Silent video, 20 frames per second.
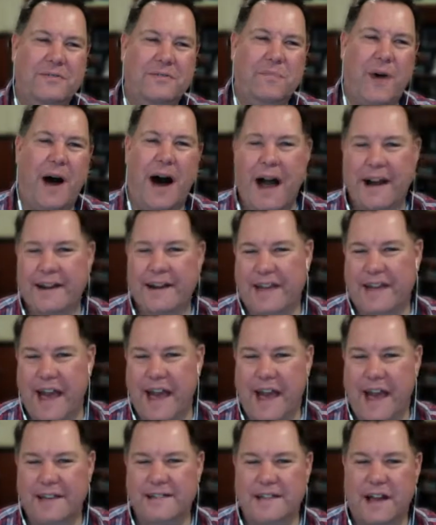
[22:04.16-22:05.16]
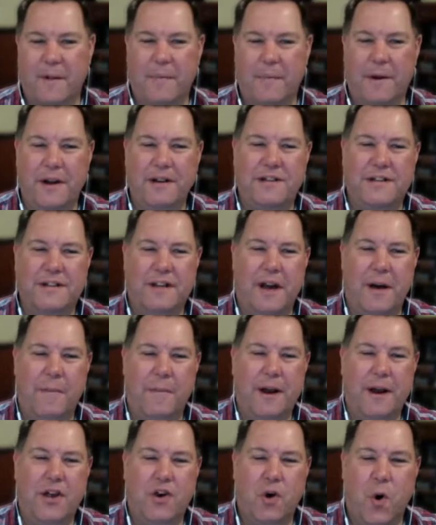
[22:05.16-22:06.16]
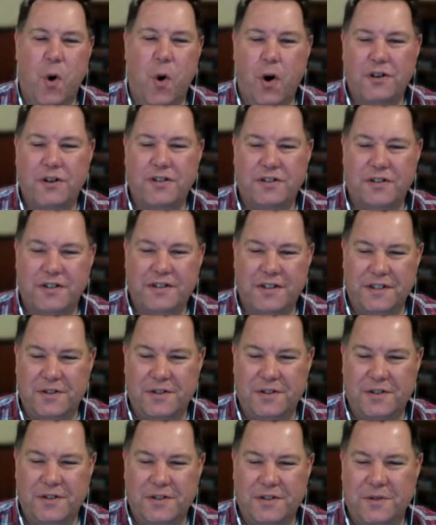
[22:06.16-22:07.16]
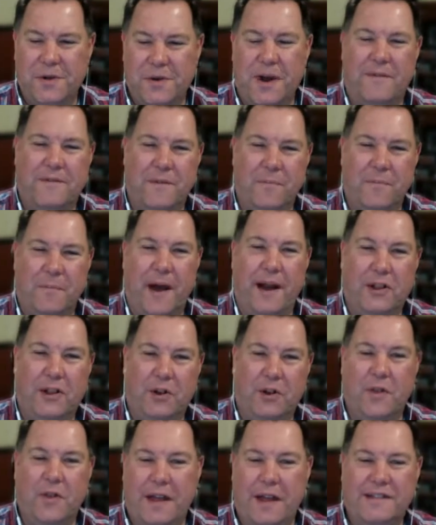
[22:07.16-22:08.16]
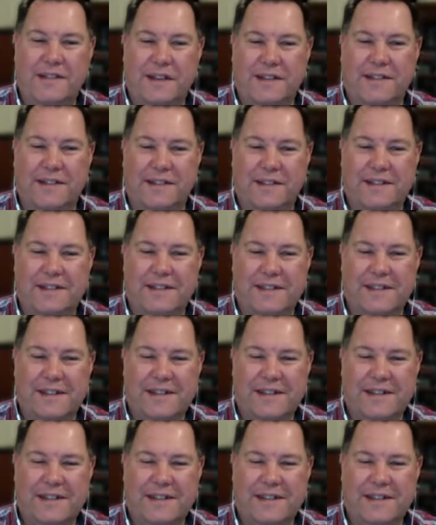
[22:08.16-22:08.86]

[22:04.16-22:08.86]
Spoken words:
podcasts, how many courses did you have to buy to learn that sentence?